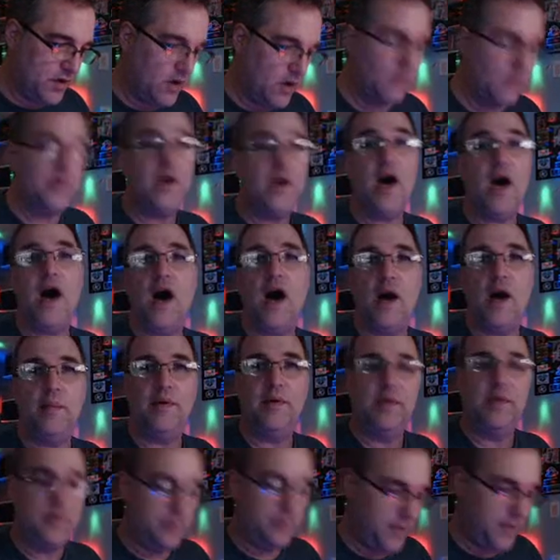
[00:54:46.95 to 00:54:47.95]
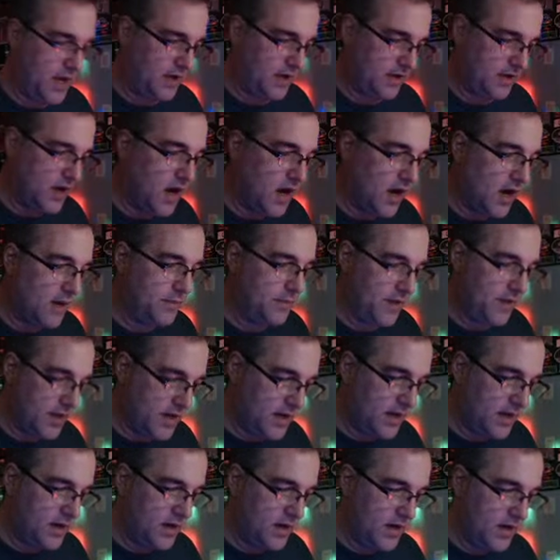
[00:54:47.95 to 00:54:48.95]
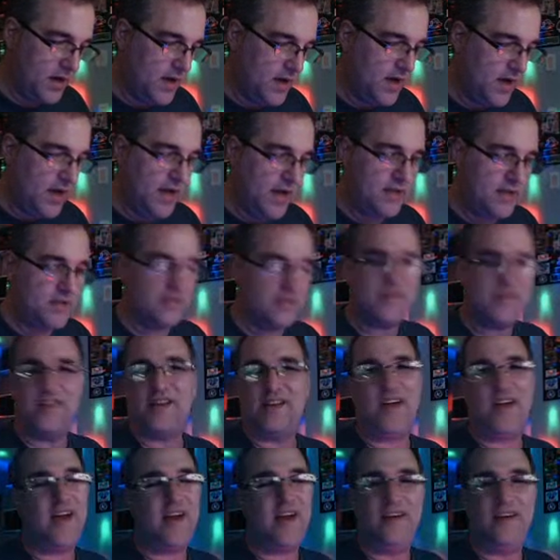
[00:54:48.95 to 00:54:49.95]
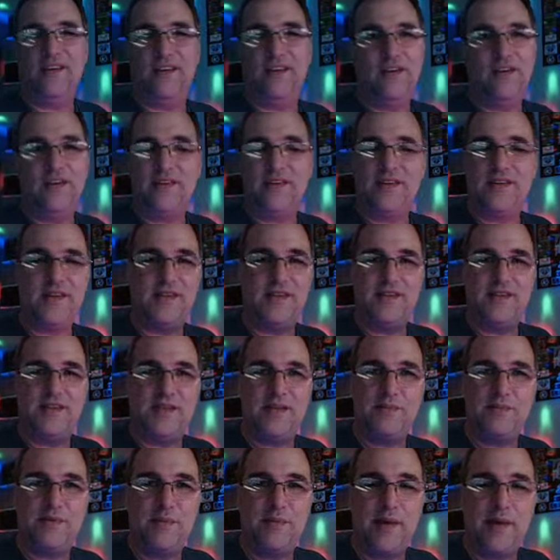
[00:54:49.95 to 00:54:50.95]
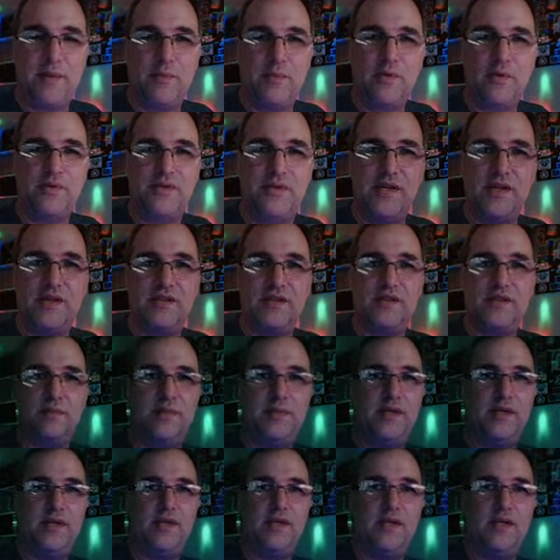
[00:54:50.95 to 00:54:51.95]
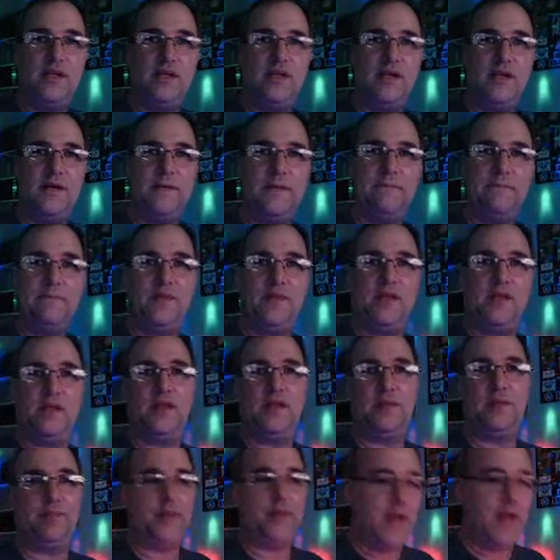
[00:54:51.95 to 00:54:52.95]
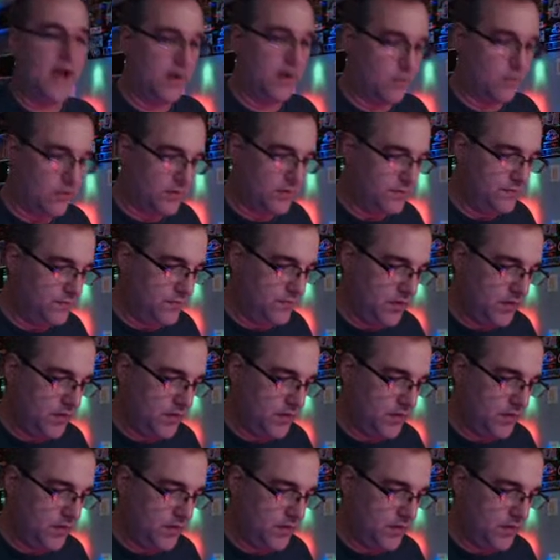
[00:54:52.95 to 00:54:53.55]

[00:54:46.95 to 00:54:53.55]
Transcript: Oh, knob, the black knob. Yeah, it just I don't know. It seems to make more sense to be the black one.